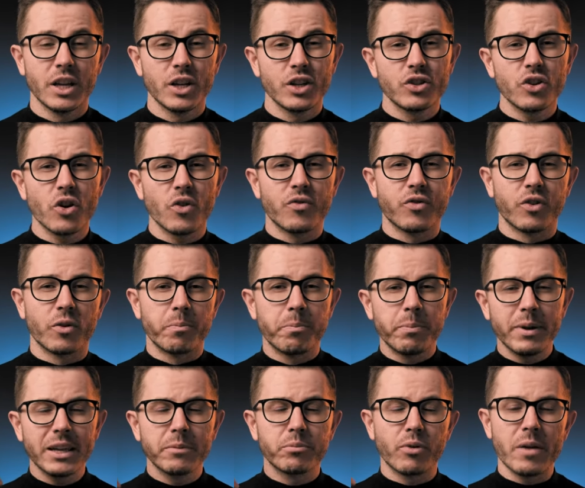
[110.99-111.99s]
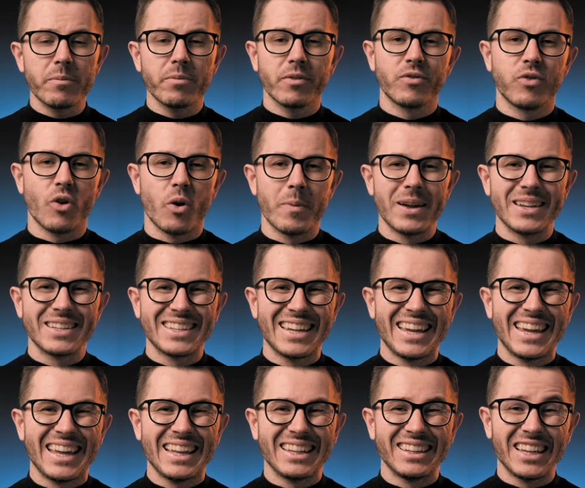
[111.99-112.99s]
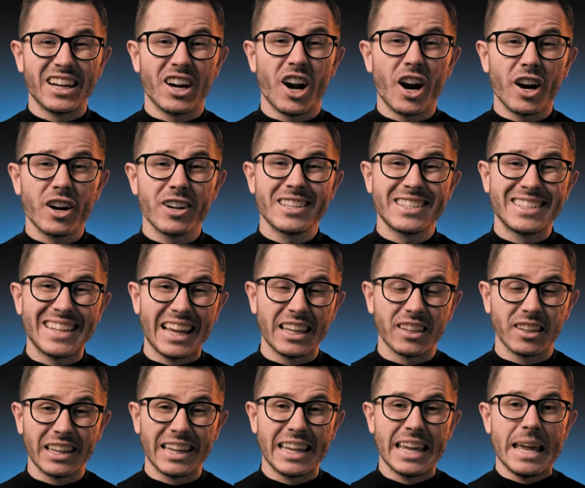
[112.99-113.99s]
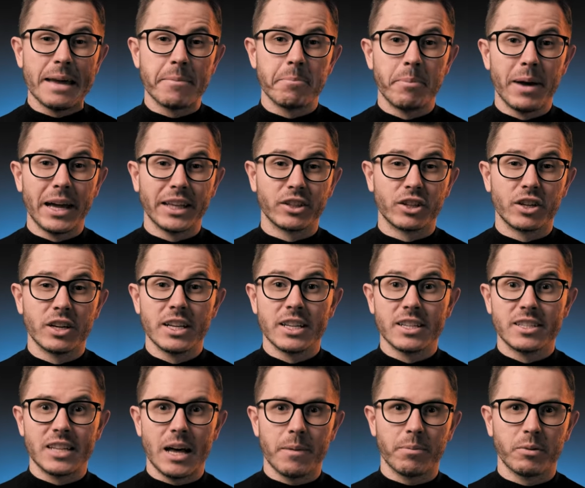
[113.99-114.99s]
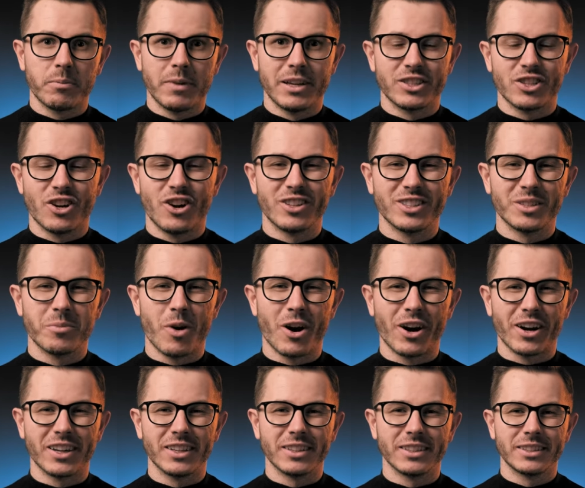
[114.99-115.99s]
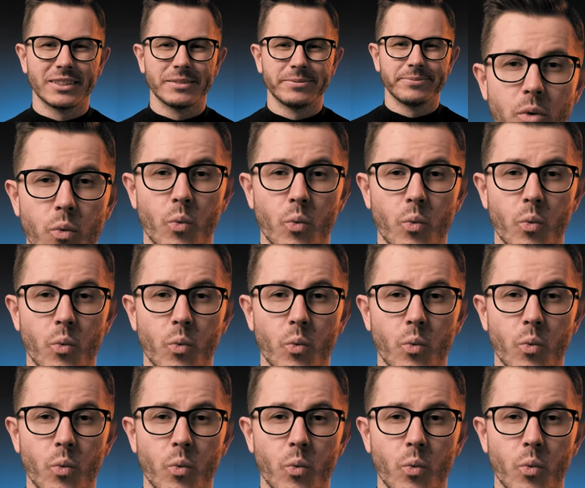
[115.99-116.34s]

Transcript: so for peak brain performance there are sadly better supplements on the market.